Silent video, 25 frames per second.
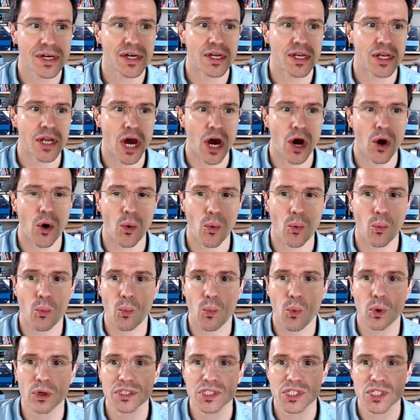Now,
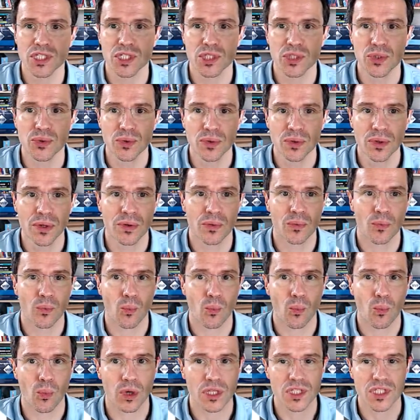what's new?
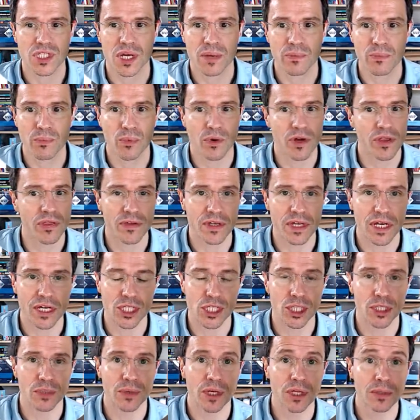What's up with the Azure
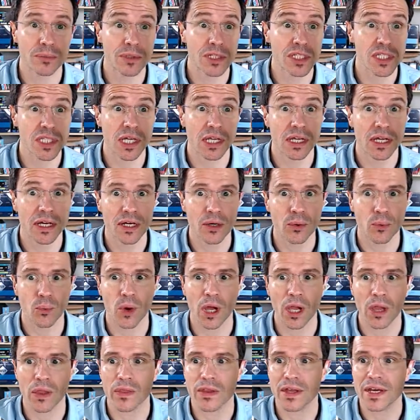Developer CLI?
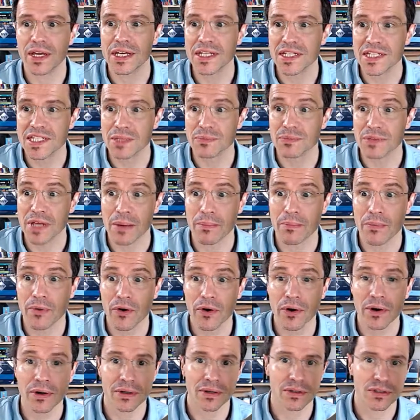Well, in
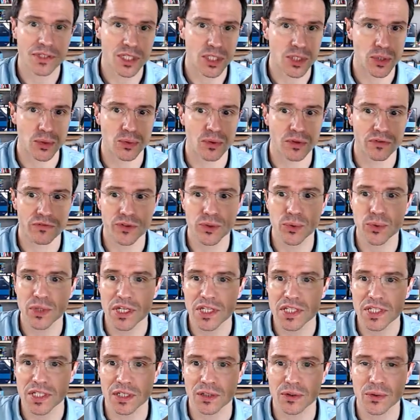September, so a few
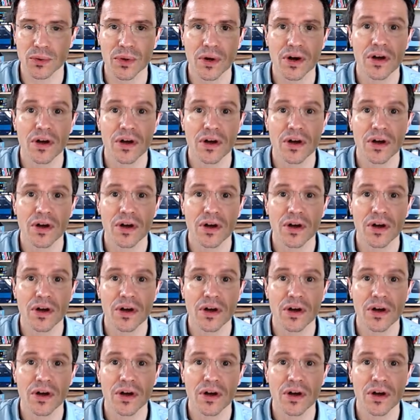days ago,